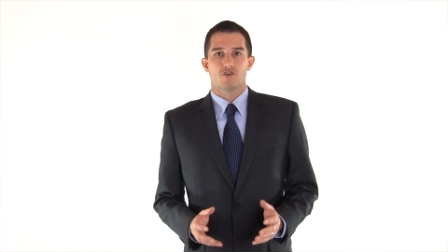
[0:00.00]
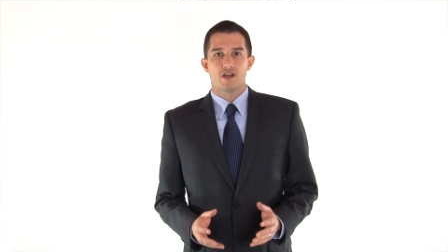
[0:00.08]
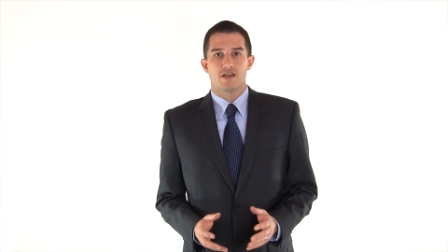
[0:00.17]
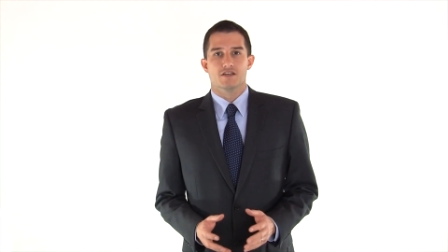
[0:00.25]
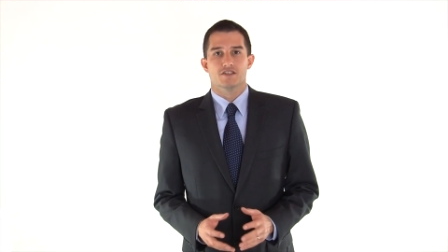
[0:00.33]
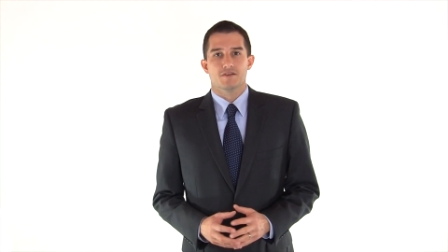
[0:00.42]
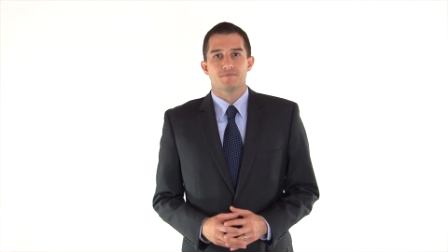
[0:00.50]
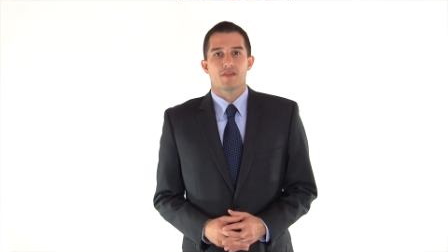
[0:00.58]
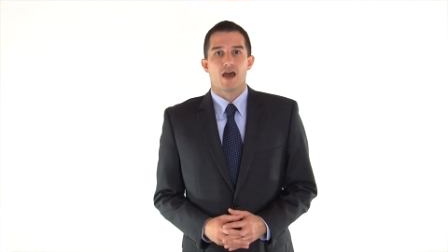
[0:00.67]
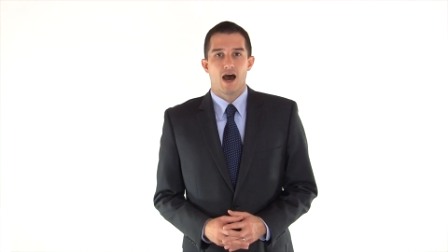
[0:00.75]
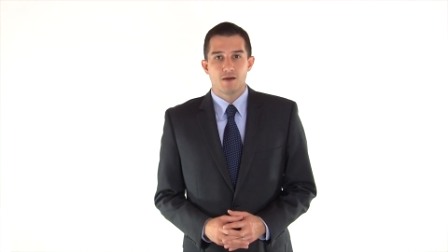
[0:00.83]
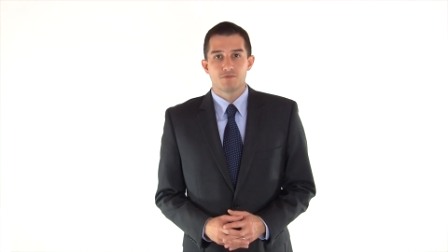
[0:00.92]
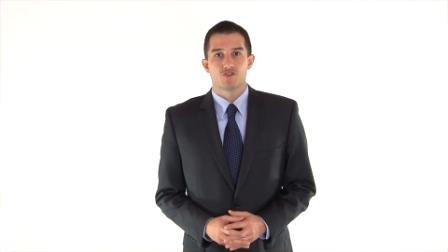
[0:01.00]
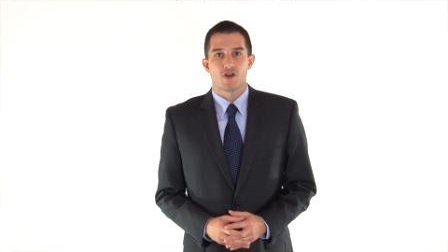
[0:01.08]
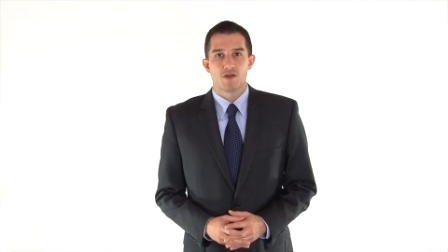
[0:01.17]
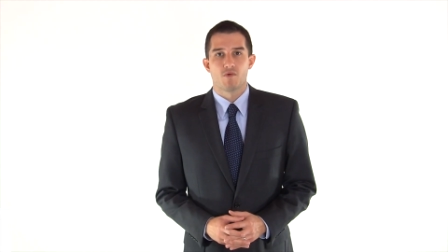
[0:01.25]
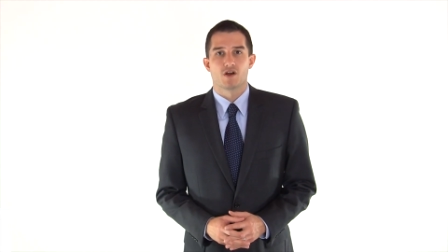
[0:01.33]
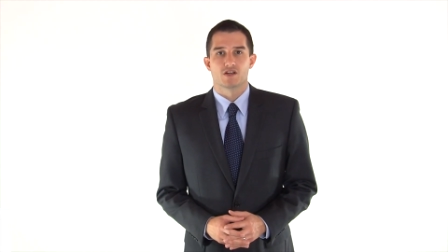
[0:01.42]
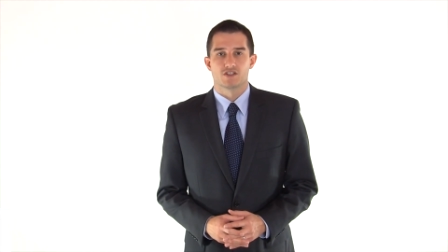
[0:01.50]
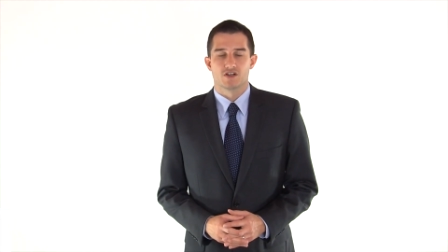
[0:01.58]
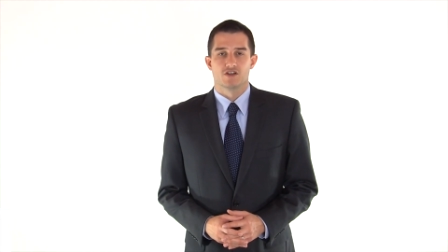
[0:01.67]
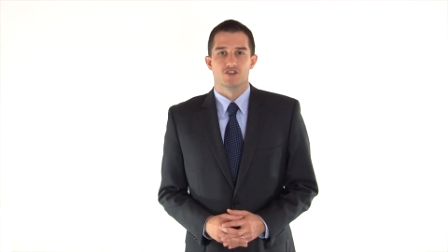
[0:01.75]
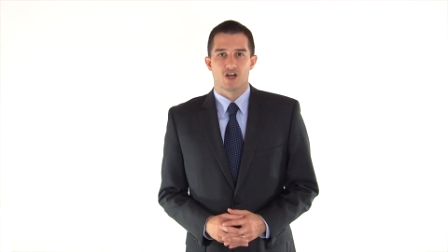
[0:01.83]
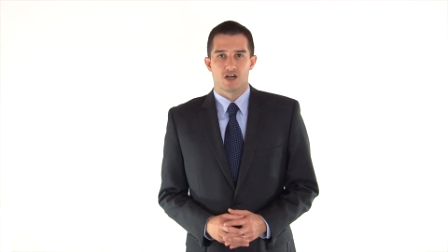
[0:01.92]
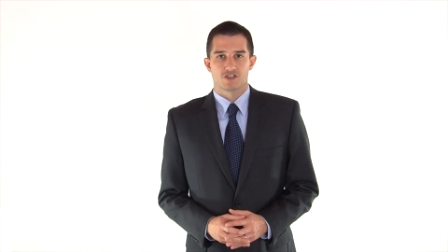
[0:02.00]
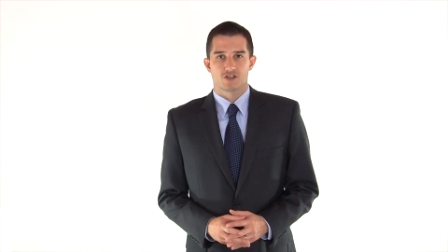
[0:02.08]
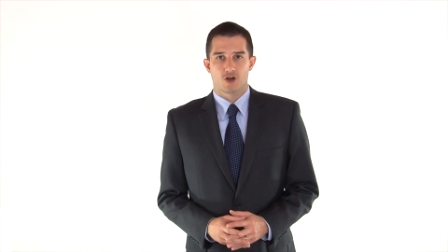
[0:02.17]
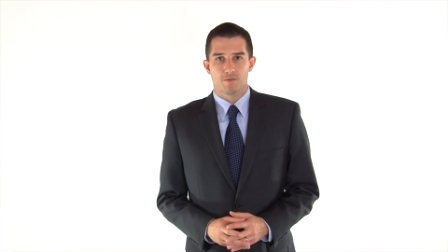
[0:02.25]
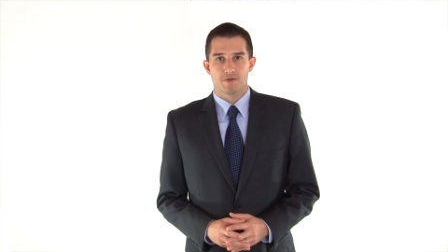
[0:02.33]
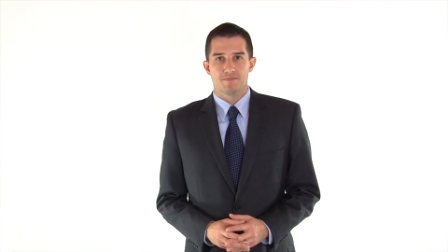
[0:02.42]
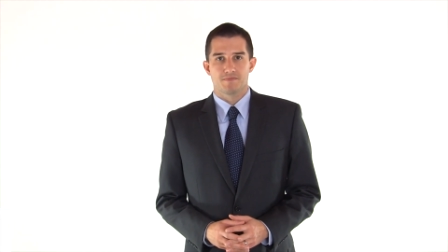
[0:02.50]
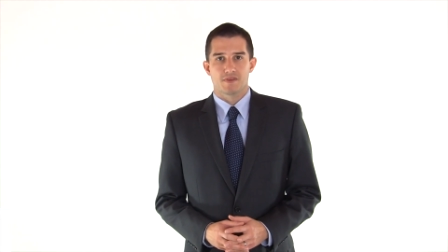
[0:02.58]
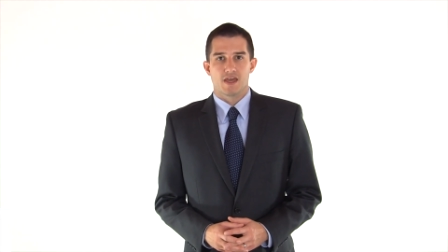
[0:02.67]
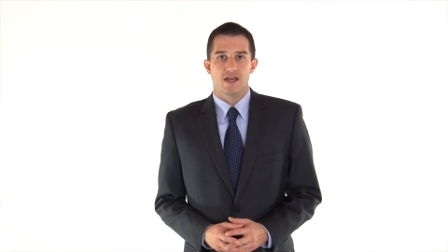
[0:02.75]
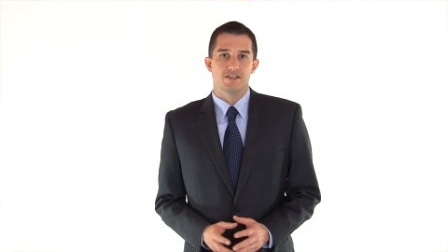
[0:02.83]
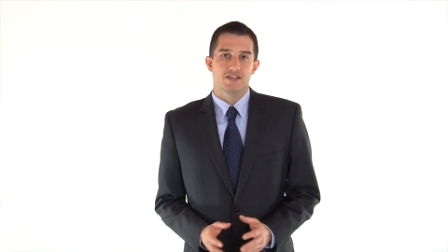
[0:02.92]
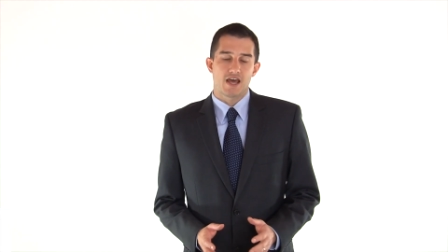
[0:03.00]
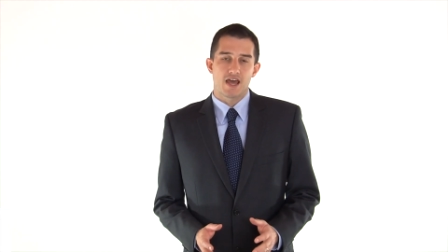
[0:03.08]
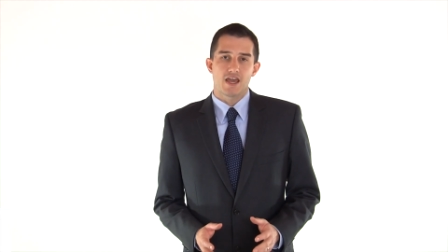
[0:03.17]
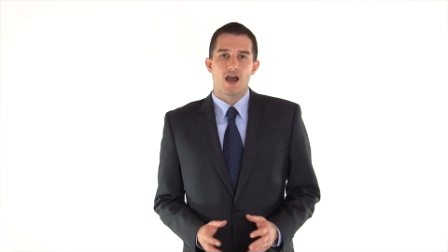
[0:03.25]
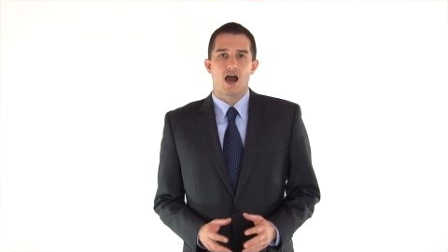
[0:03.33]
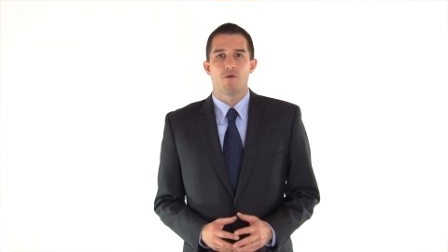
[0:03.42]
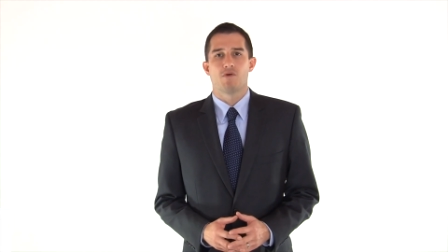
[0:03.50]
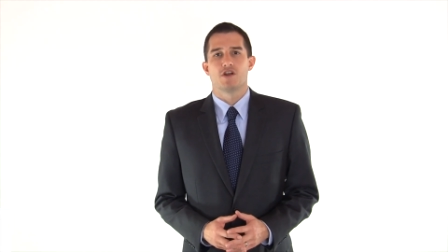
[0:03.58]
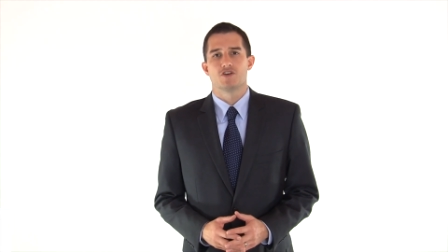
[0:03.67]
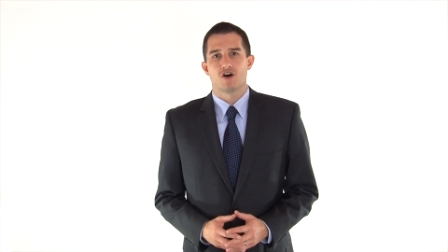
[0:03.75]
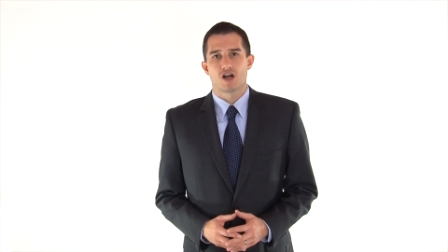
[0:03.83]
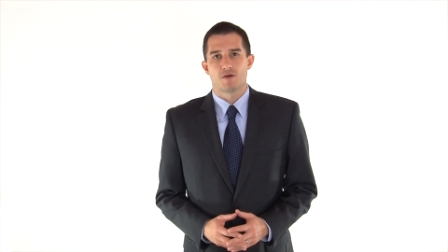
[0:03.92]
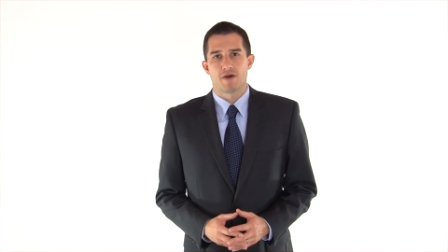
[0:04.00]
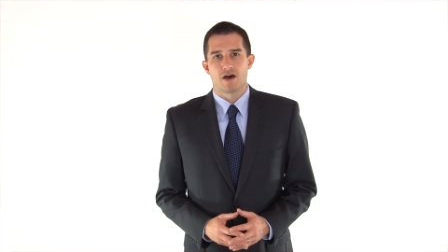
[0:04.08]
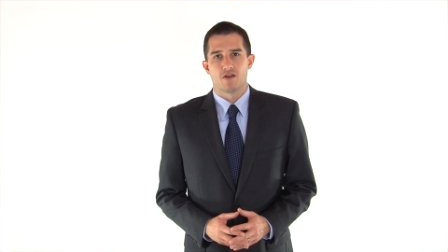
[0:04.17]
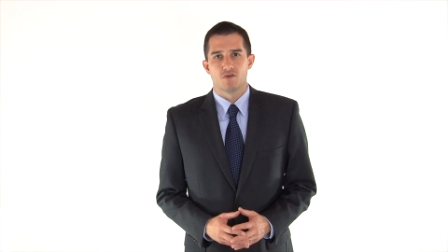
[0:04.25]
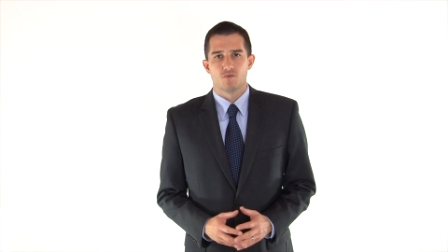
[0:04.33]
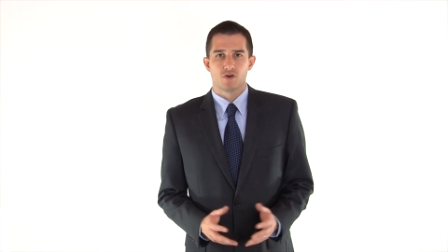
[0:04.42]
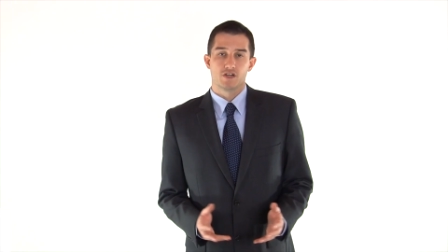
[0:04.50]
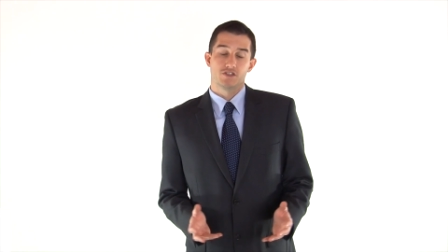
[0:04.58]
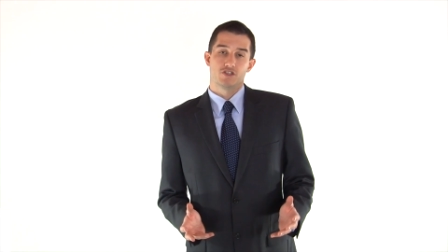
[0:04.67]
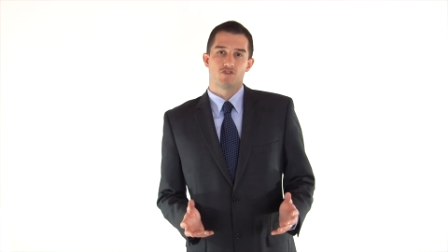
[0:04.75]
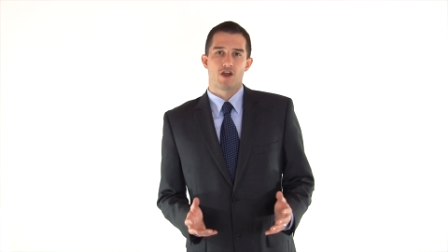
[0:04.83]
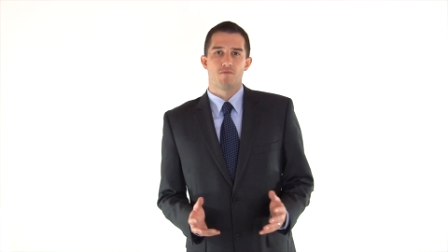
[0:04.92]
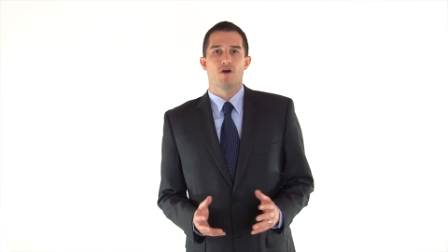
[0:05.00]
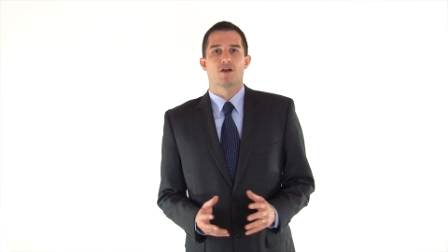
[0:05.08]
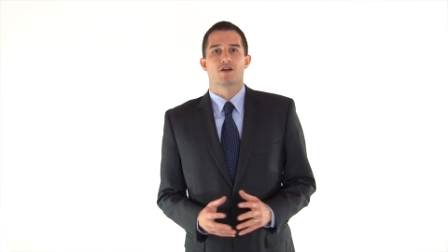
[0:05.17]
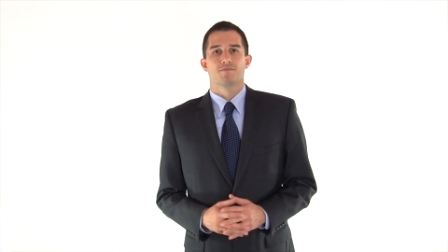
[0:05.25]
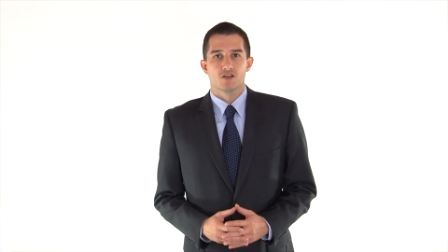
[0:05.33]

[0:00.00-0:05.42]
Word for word: Greetings, I'm trademark attorney Josh Gerben, and today I want to talk about what is a trademark.